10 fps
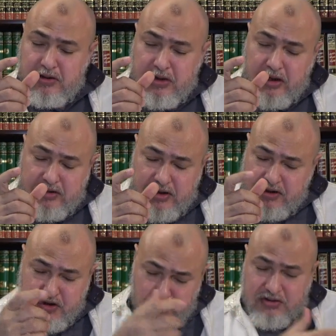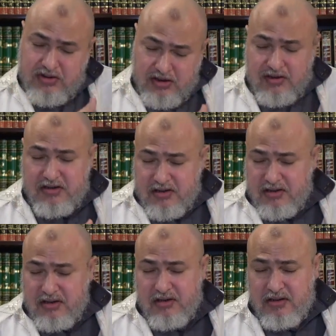and you'll see this in
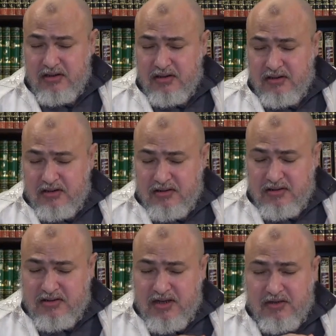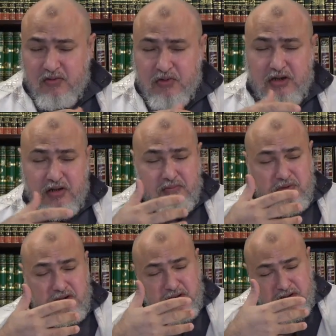a second, where
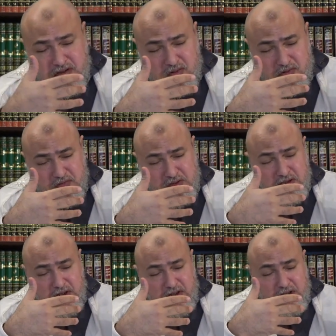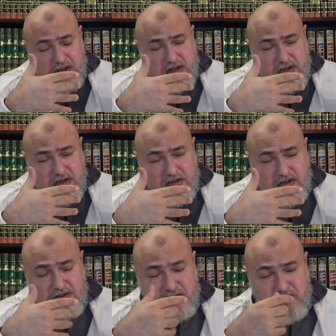sort of
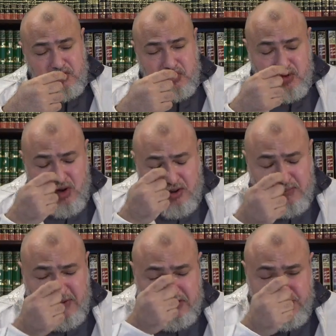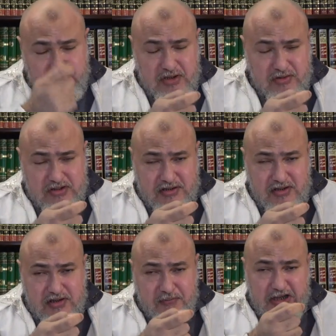you're talking about Jews and
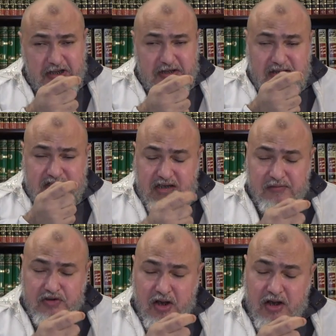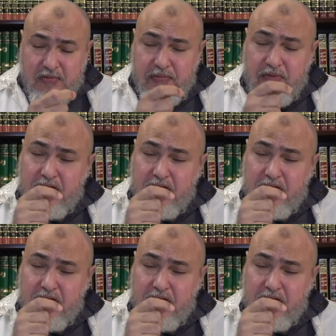Christians, but at the same time